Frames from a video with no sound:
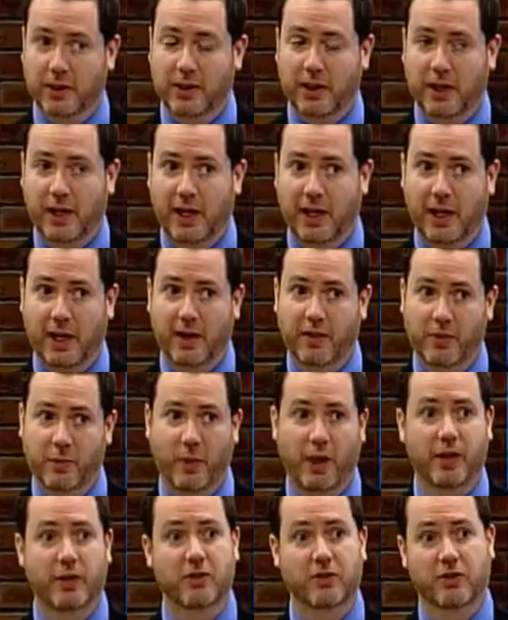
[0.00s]
uh, the
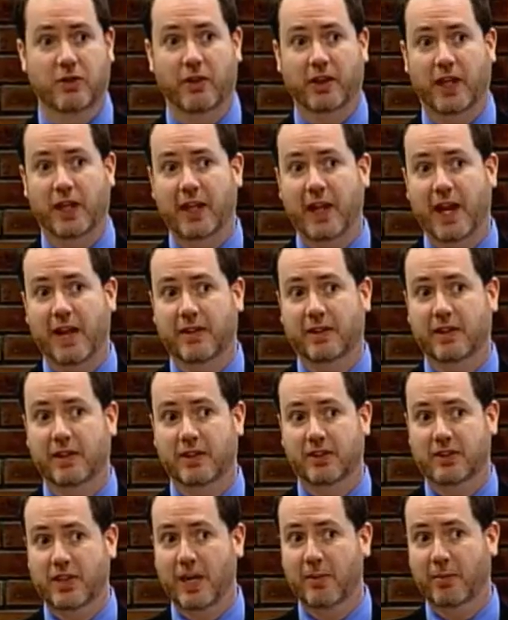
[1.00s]
one who's looking at the
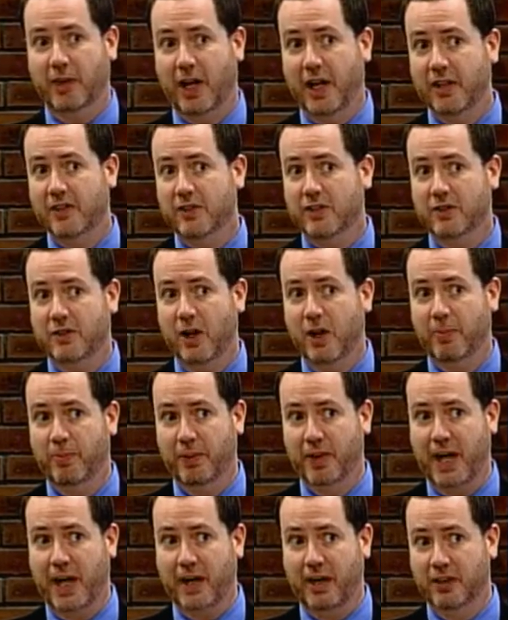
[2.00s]
stable isotope
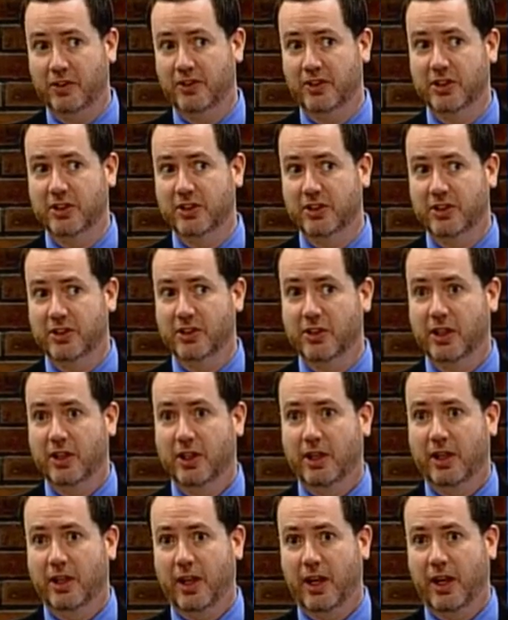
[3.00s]
analysis,
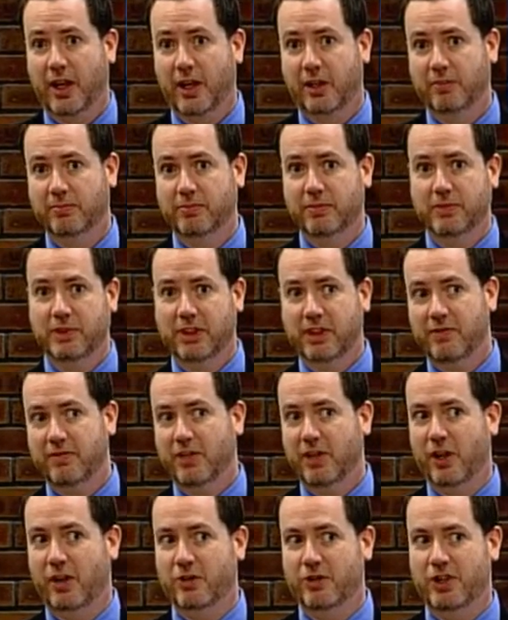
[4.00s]
um,
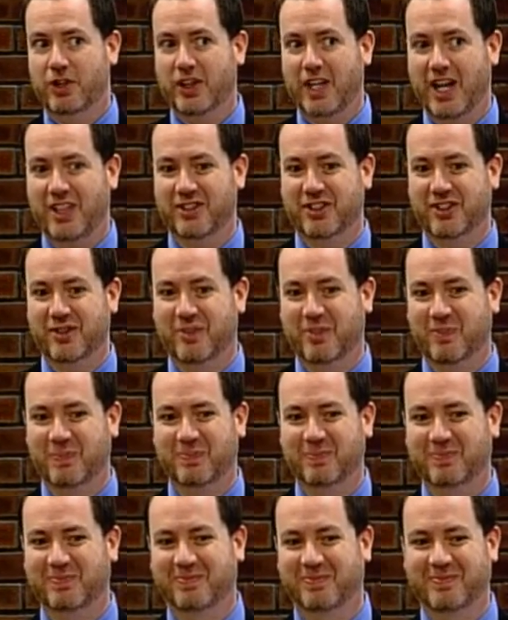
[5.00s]
even though she hasn't
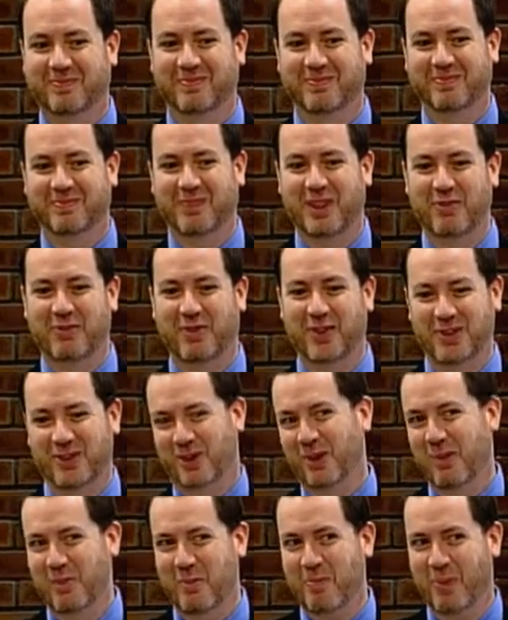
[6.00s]

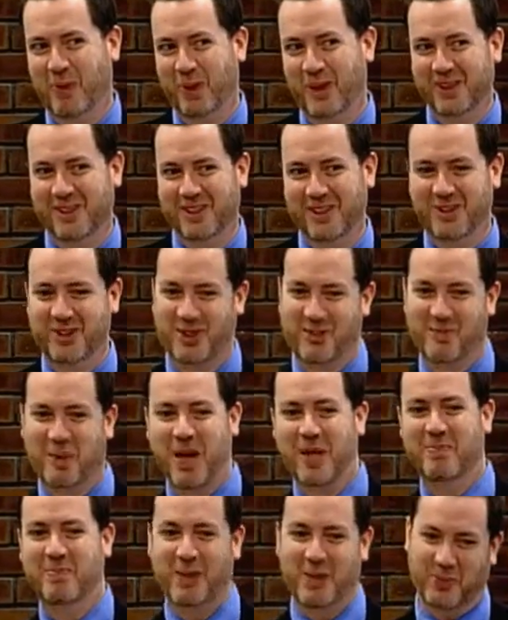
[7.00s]
officially reported this, she
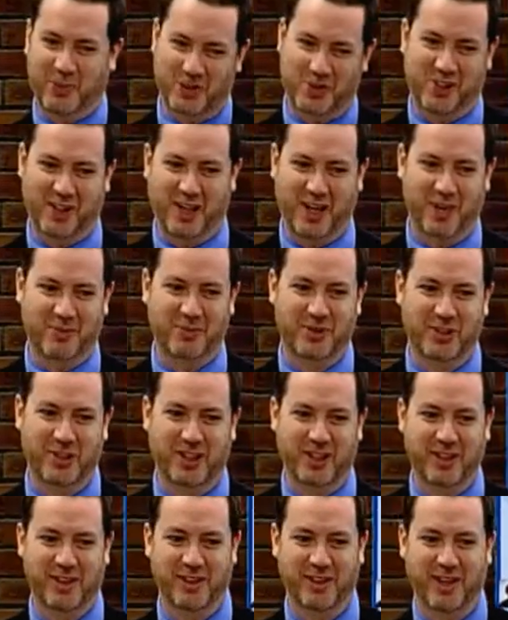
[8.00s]
might be when she comes
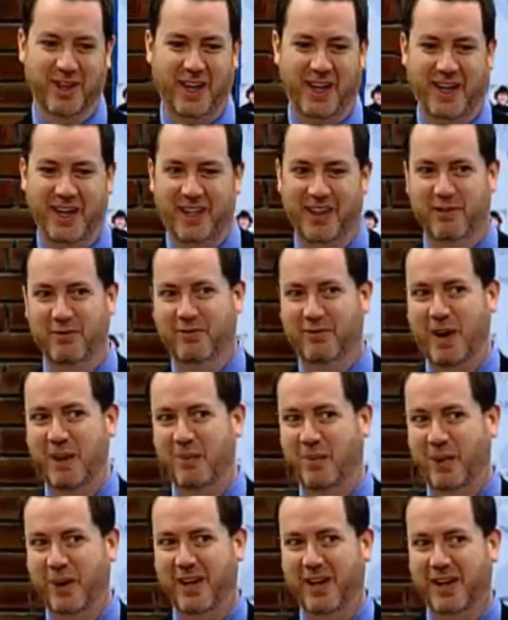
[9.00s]
here uh, in
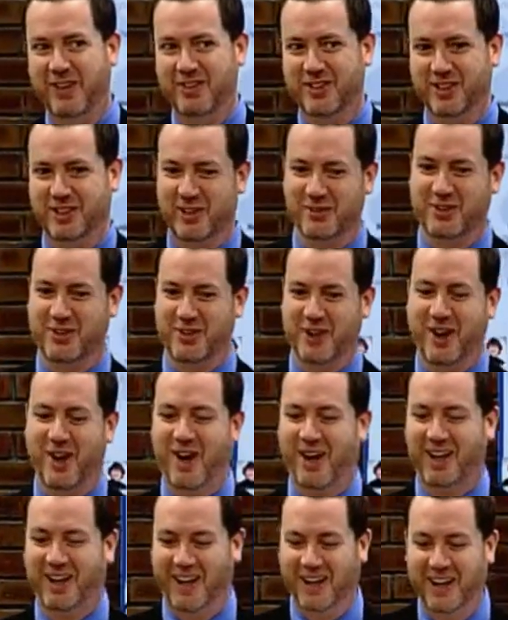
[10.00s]
February to give a
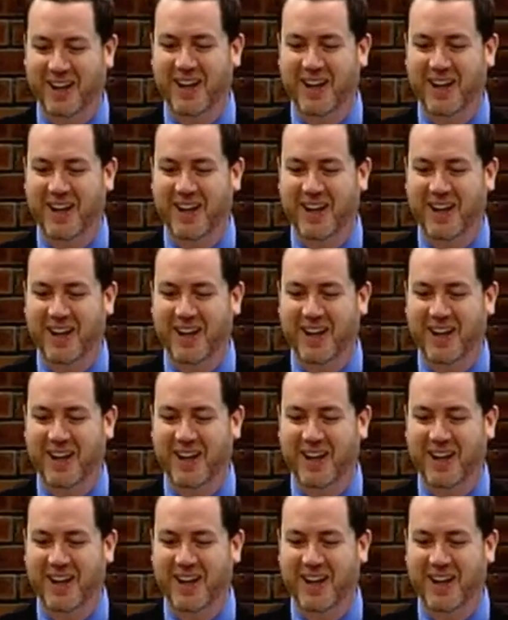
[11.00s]
talk